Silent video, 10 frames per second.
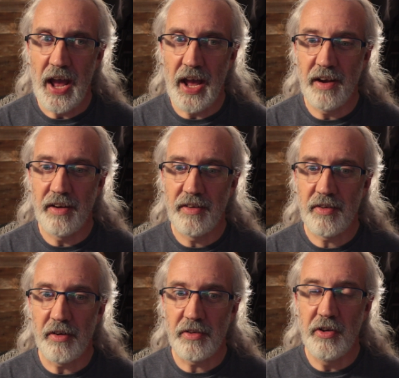and
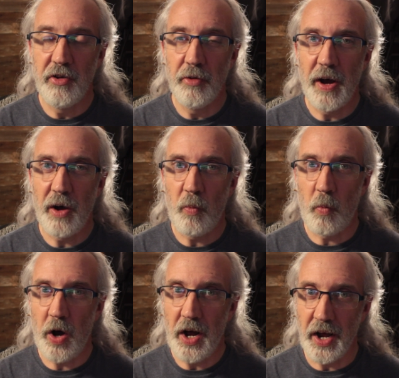talk to you about
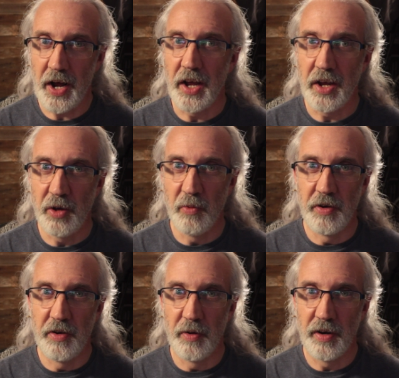why you
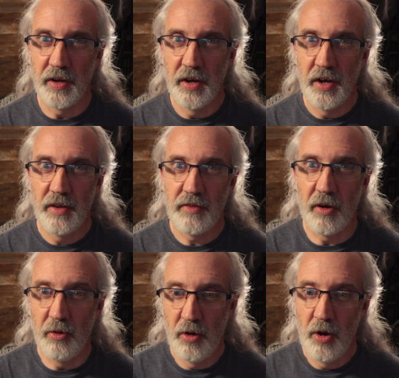would do it.
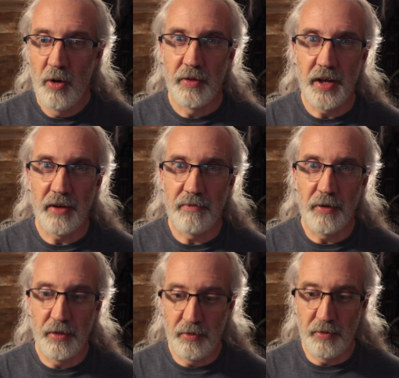So without
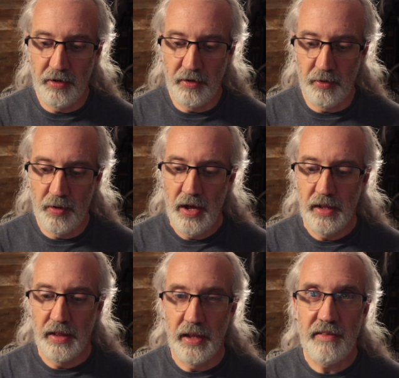further ado,
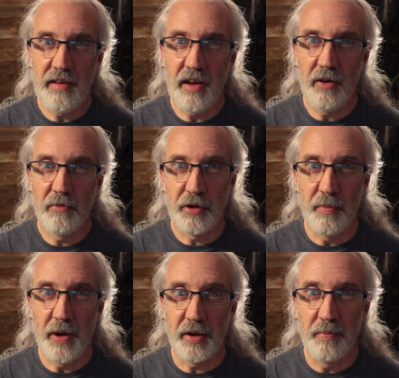let's head over to
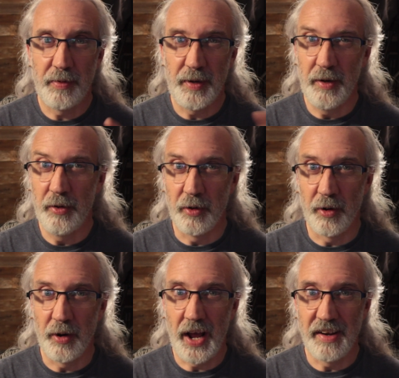my
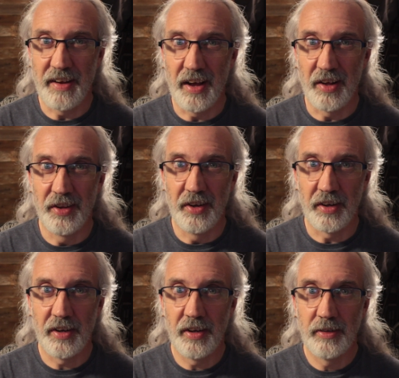computer and take a look.